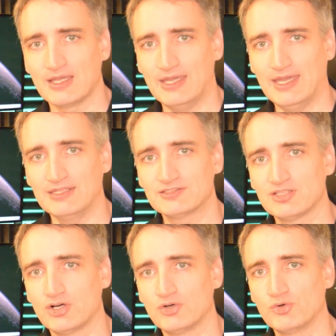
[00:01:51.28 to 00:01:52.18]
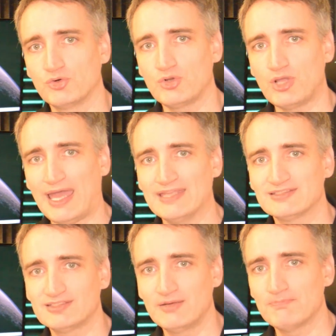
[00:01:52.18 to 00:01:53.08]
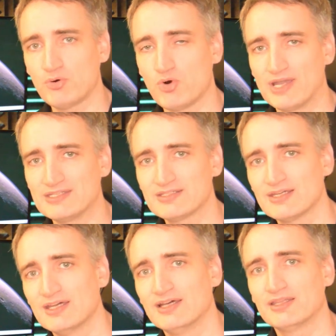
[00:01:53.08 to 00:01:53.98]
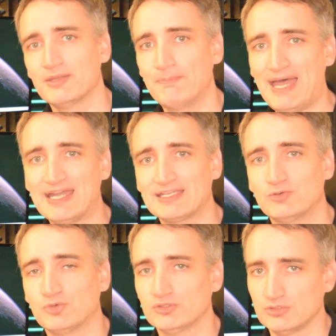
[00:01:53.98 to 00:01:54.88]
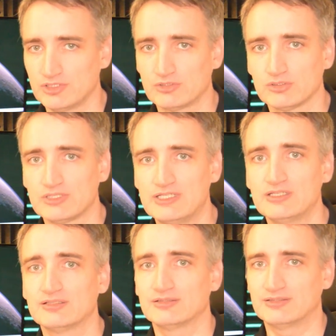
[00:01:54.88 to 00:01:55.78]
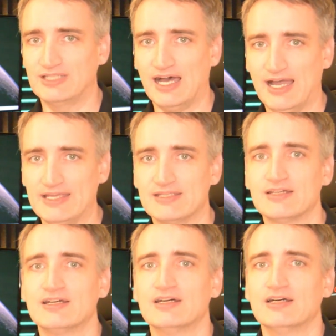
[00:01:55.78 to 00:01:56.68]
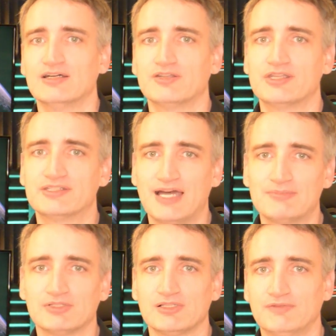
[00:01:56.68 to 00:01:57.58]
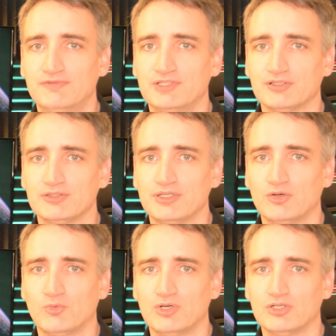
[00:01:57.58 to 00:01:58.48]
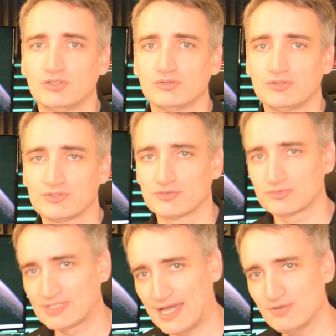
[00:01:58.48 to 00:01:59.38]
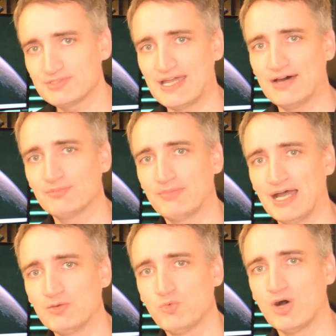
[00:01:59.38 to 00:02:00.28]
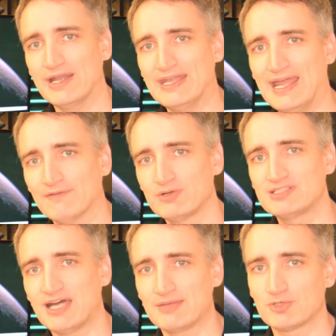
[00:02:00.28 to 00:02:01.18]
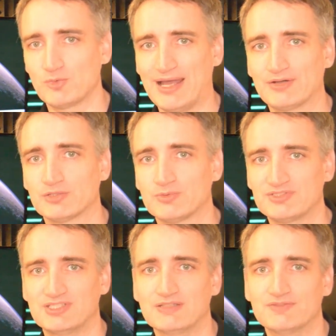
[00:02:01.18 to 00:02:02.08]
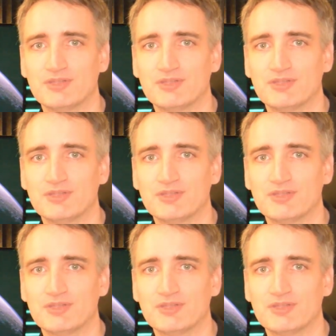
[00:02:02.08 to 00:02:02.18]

And so at some point, the packet will literally die. The time to live field will count down by 1 every time a router receives the